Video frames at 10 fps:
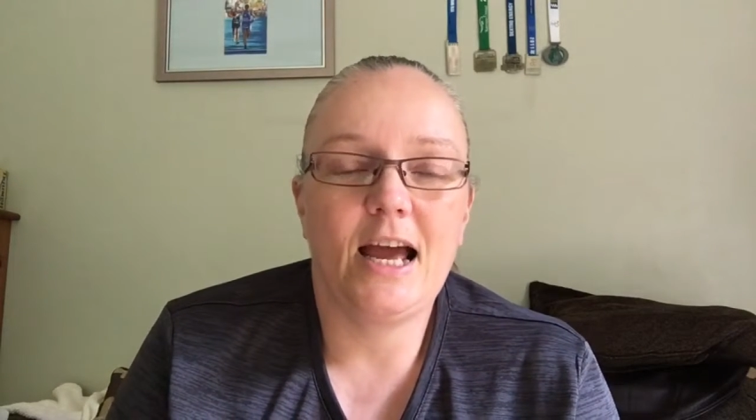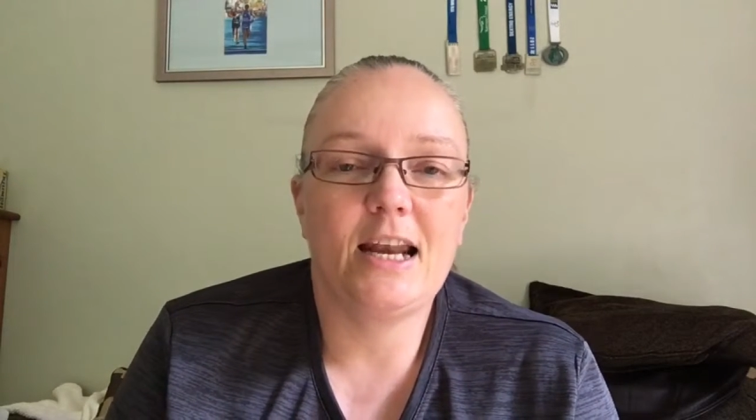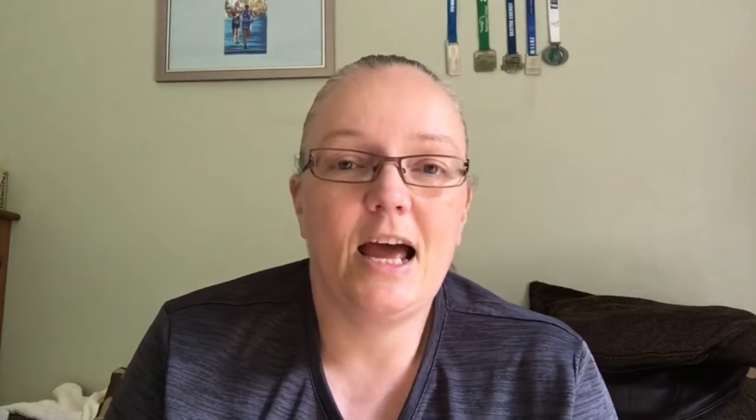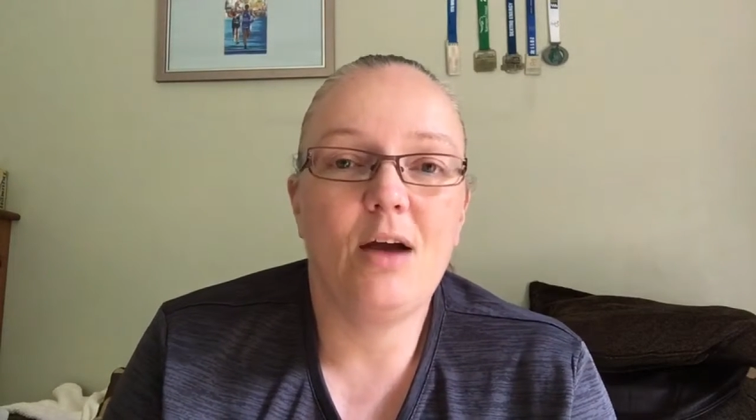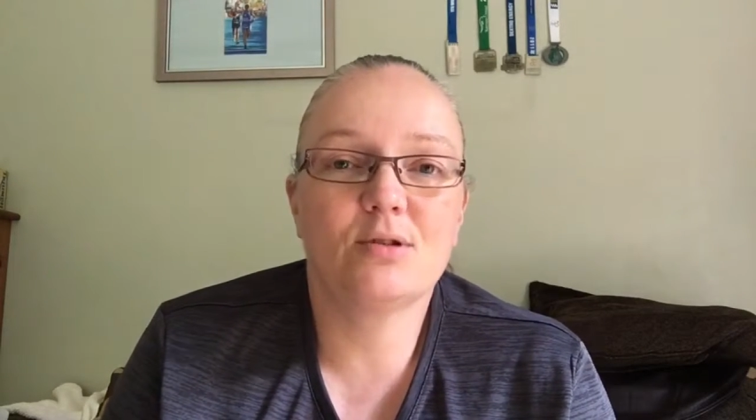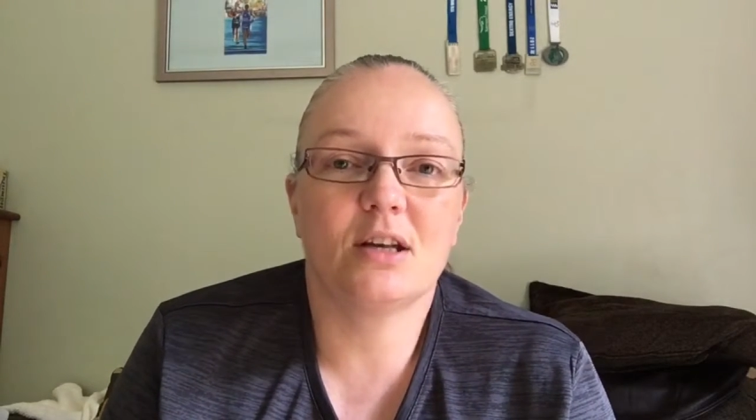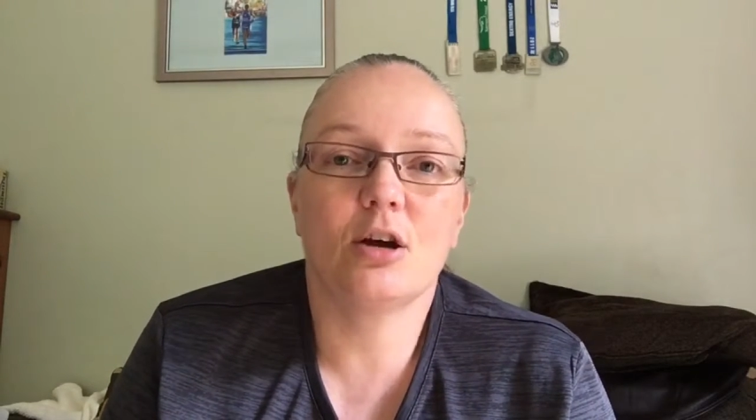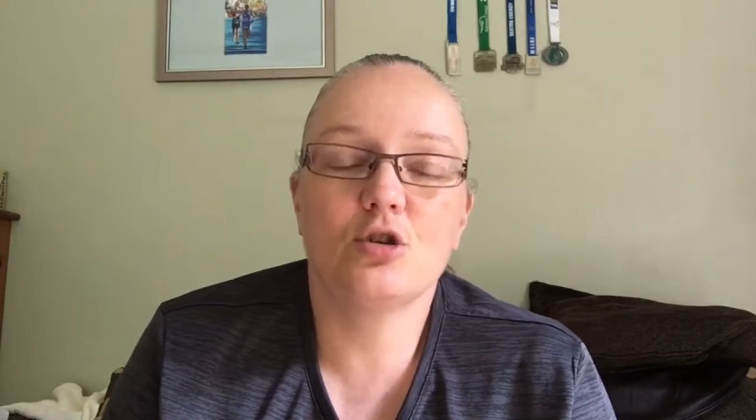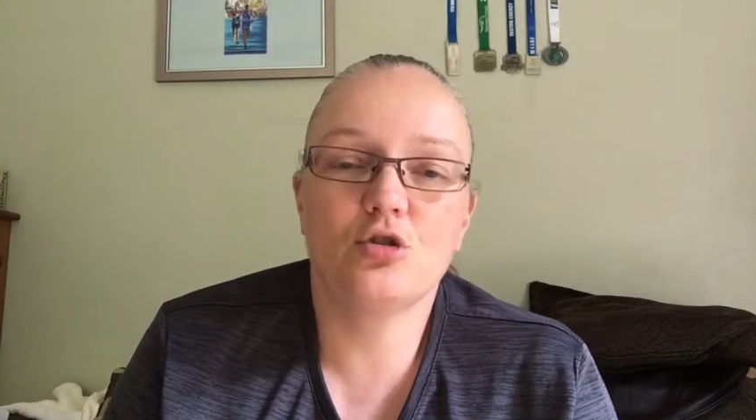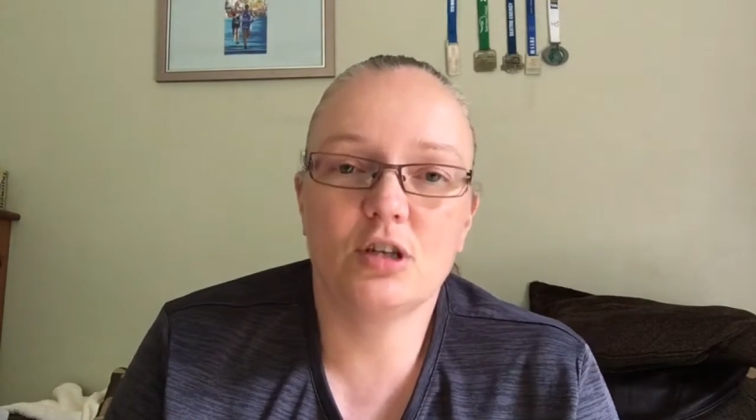and I was at
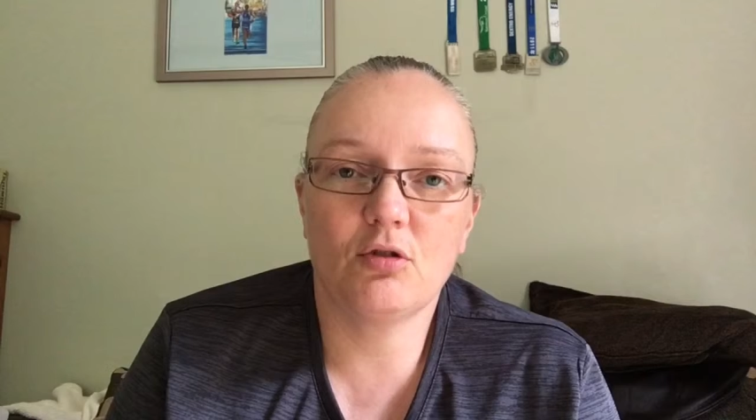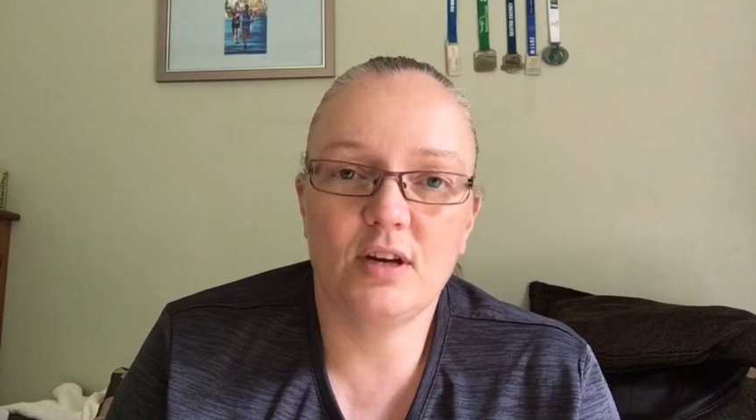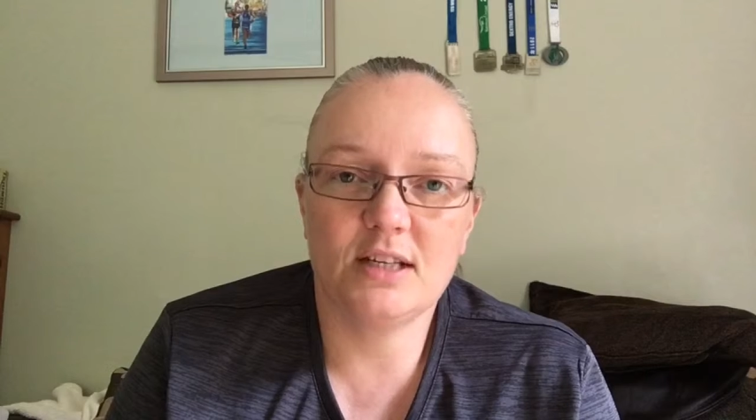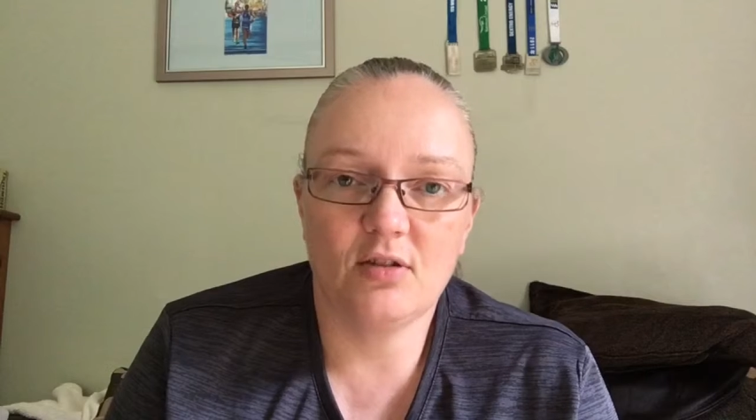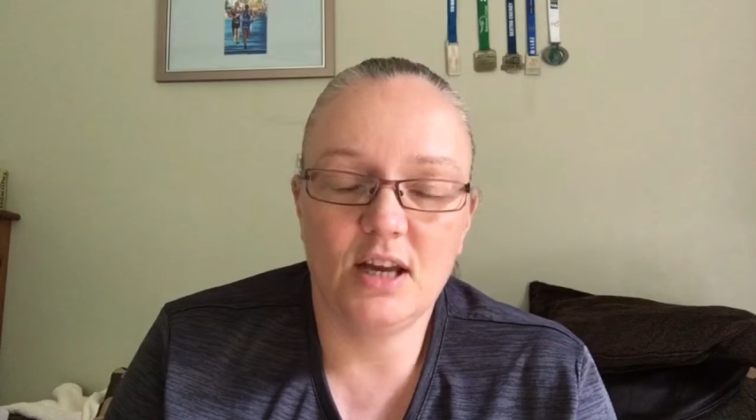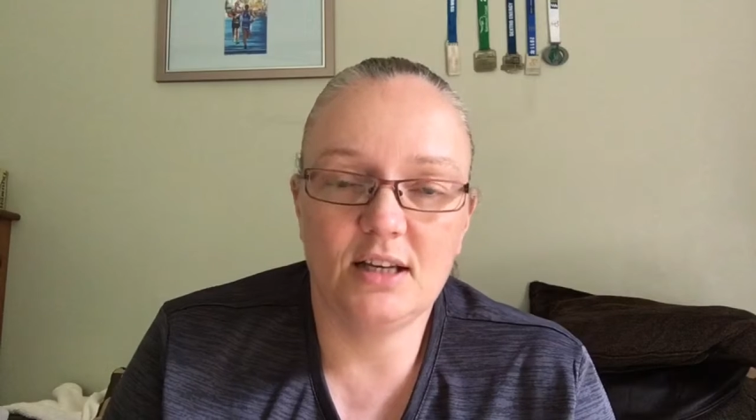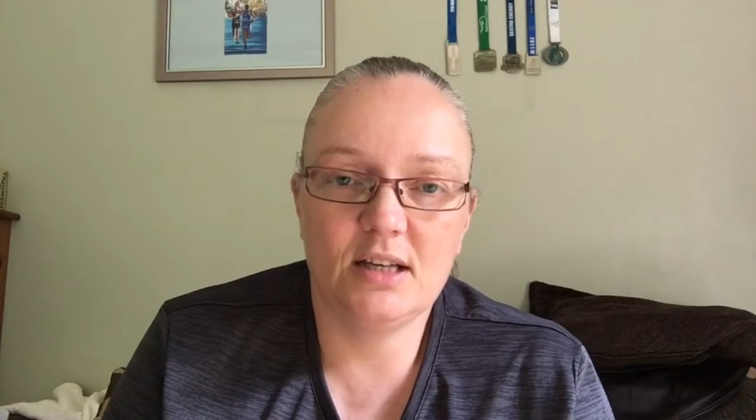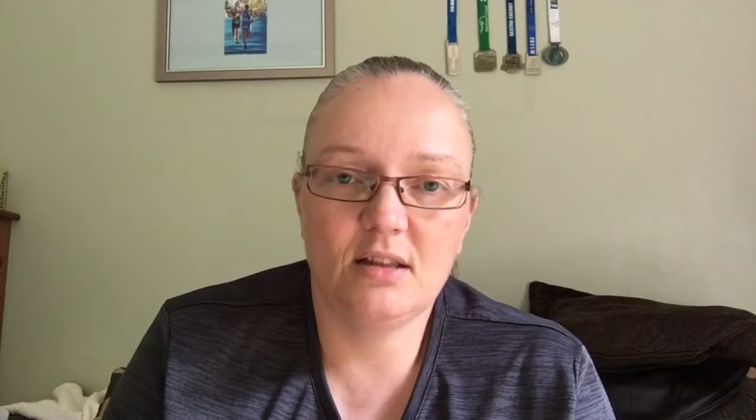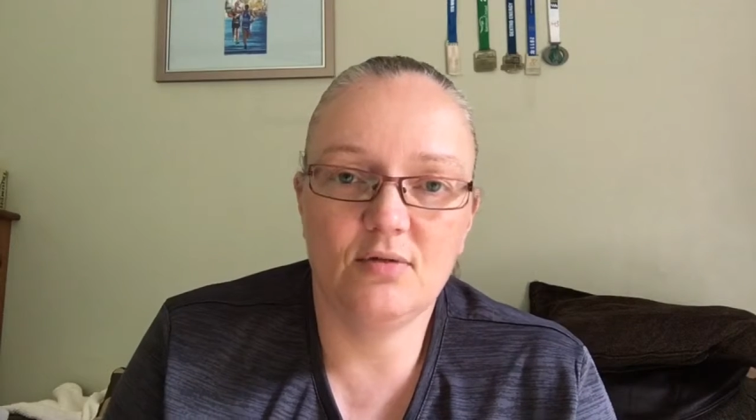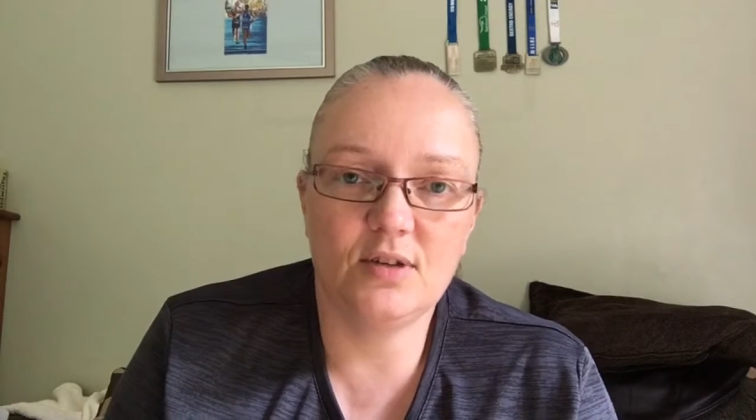100 degrees on the
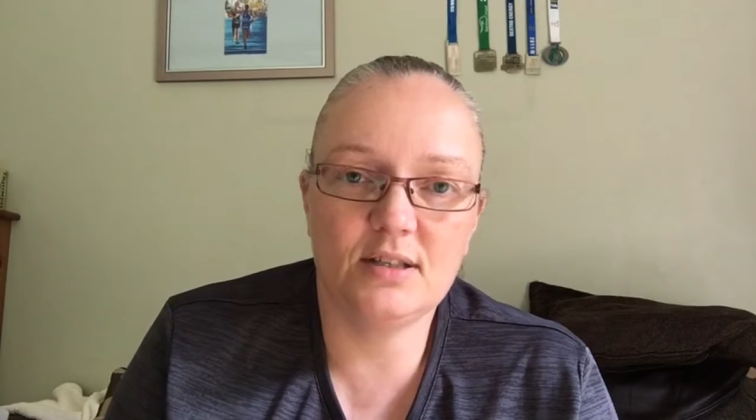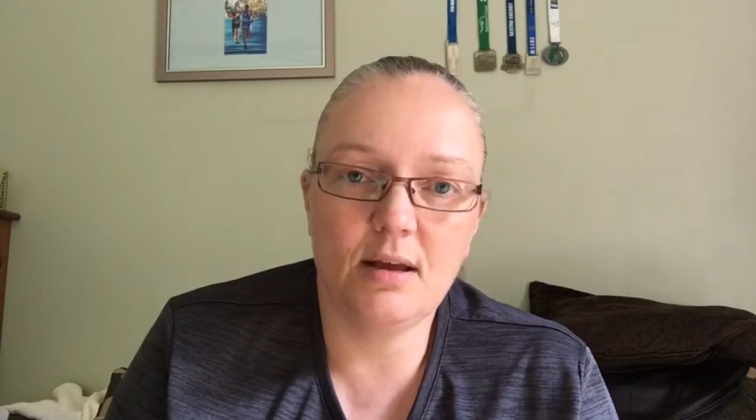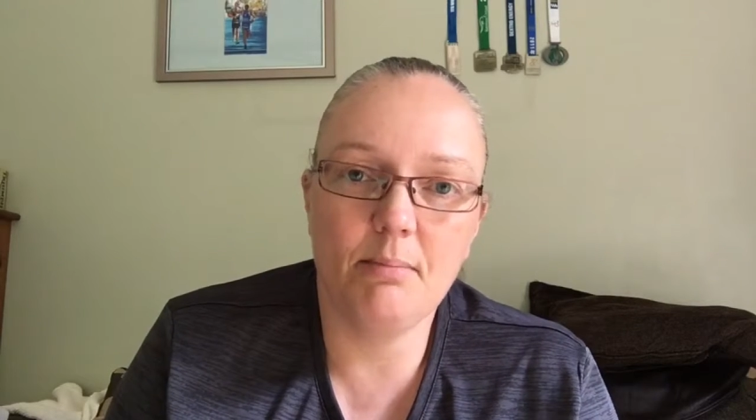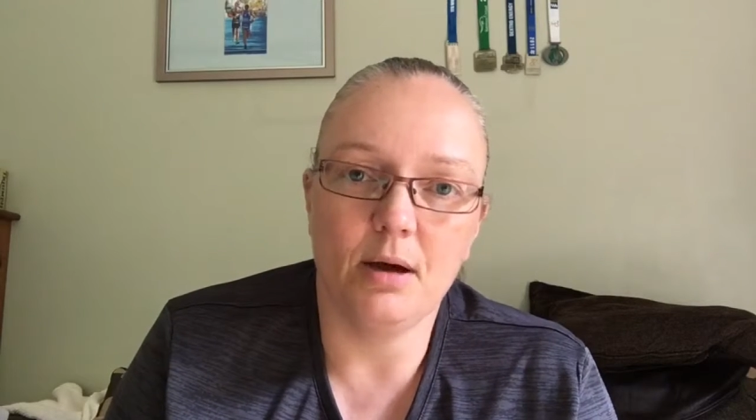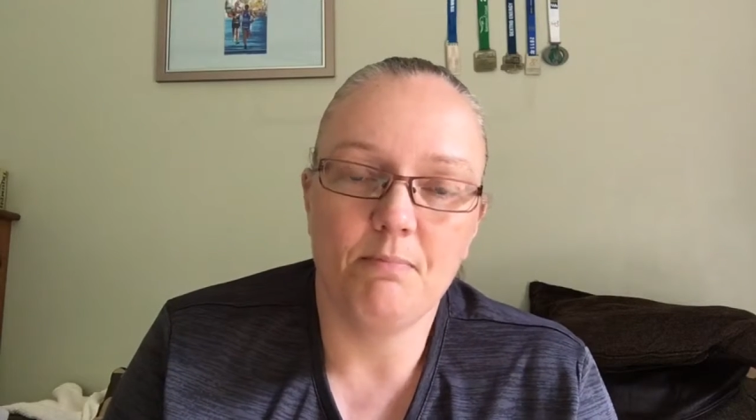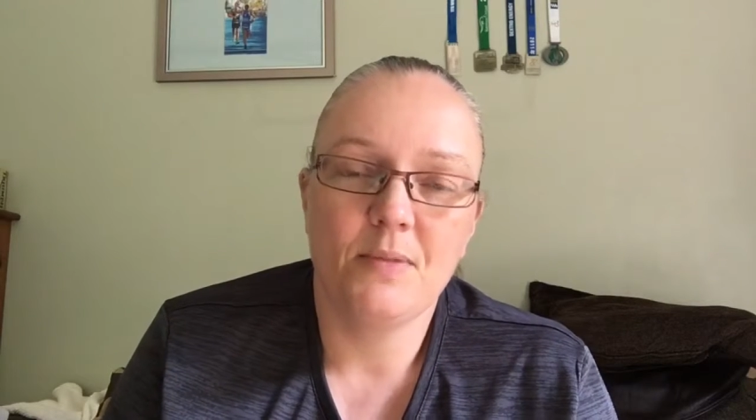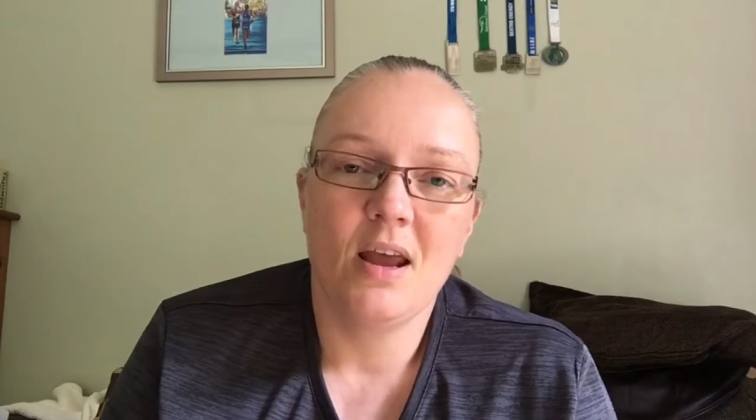18th of December.